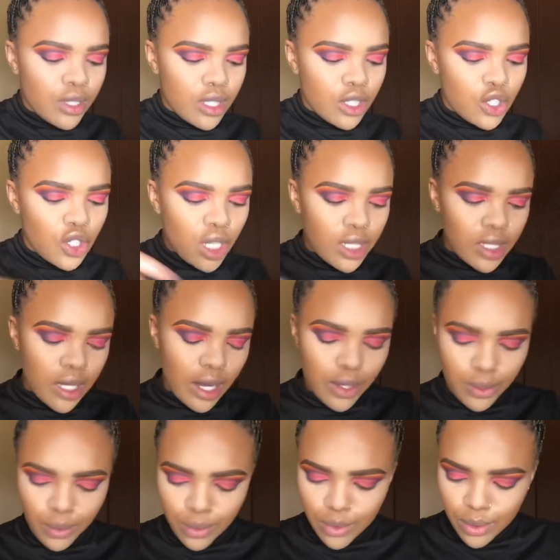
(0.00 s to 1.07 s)
are the shades that I
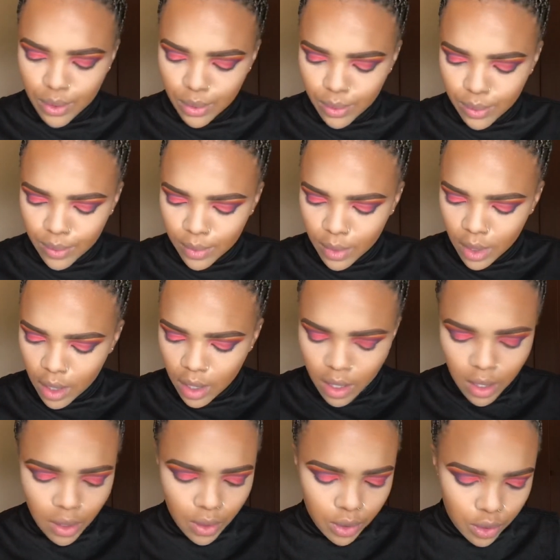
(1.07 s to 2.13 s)
use to
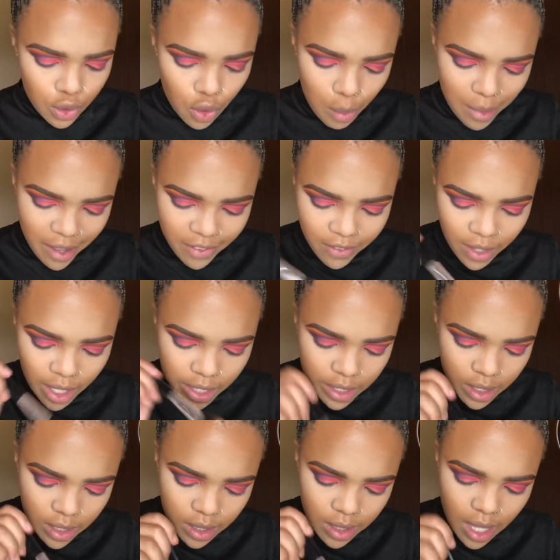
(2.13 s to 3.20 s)
contour my
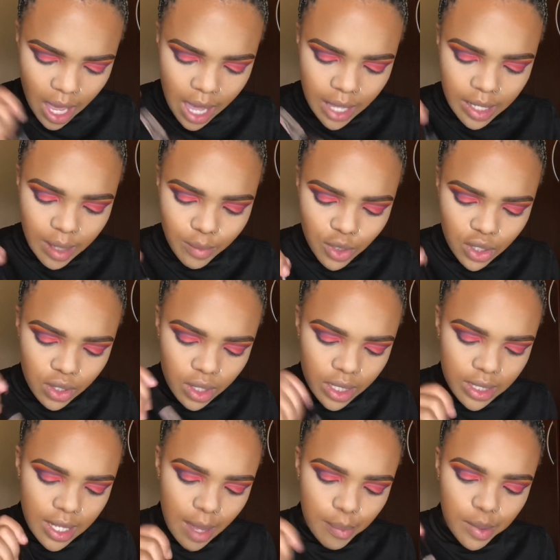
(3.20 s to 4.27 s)
face, and I'm just gonna
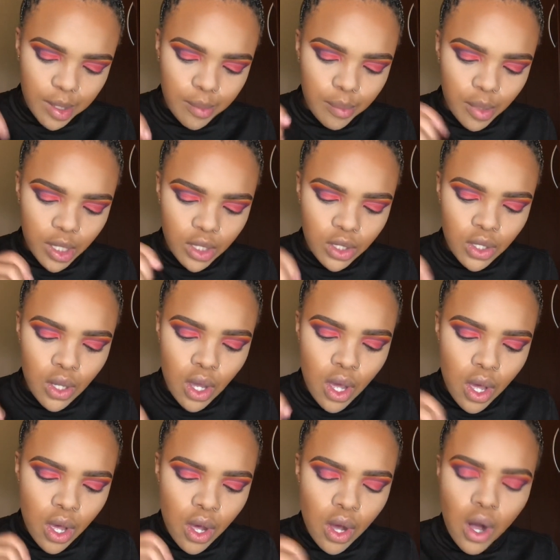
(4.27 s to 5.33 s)
tap in a bit
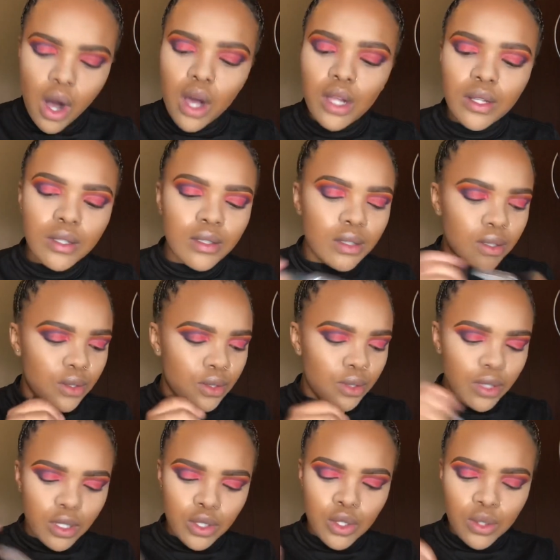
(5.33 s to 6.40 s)
on to
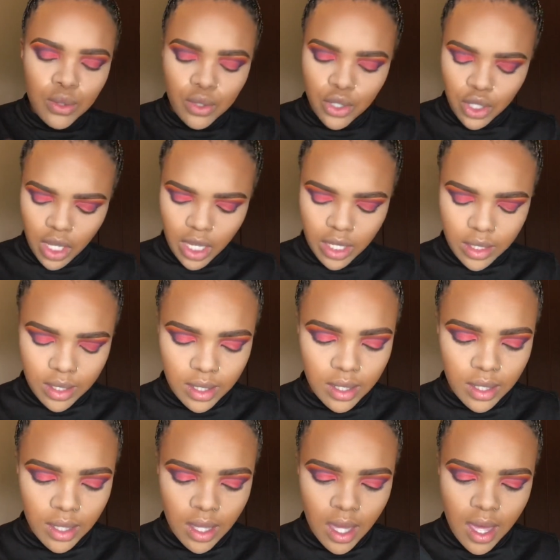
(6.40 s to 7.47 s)
the two shades,
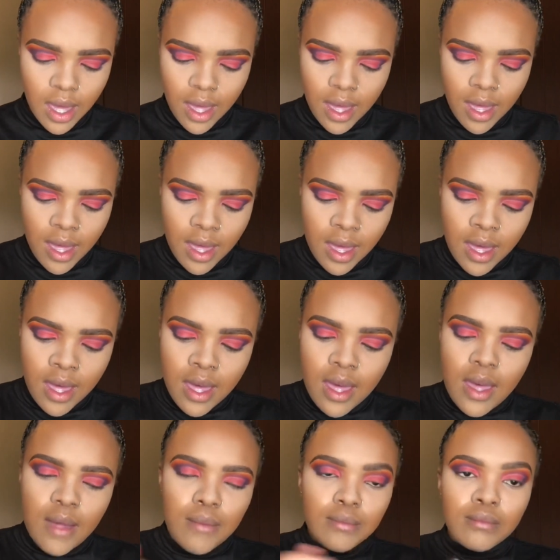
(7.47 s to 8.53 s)

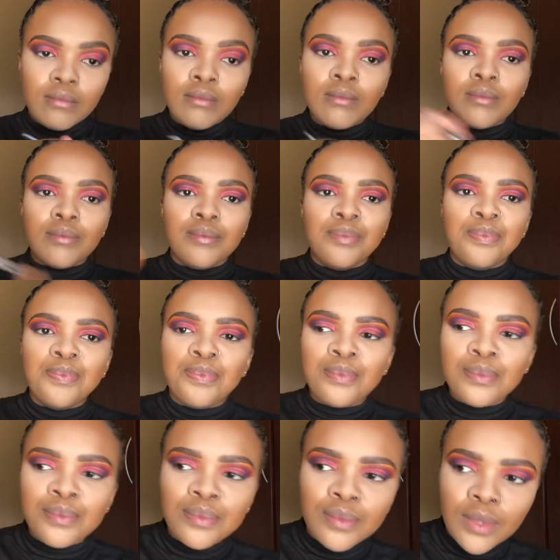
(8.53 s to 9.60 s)

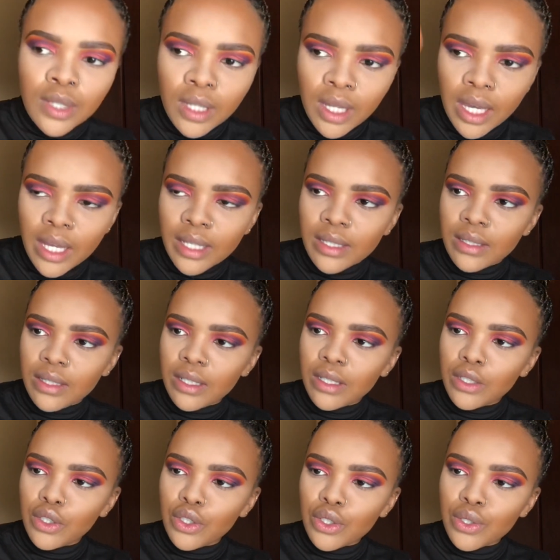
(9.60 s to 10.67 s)
and
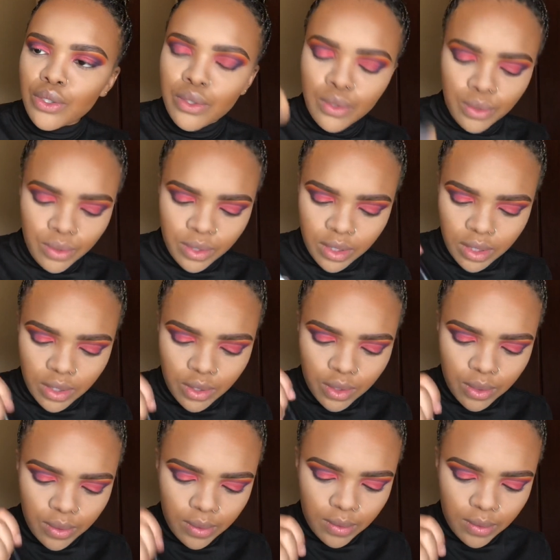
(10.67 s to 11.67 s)
just use it to